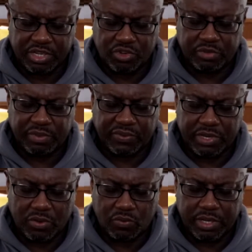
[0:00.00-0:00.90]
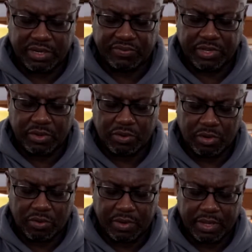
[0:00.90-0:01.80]
Use me for your will and for your
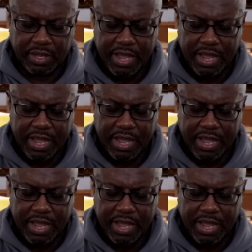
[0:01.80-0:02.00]
glory.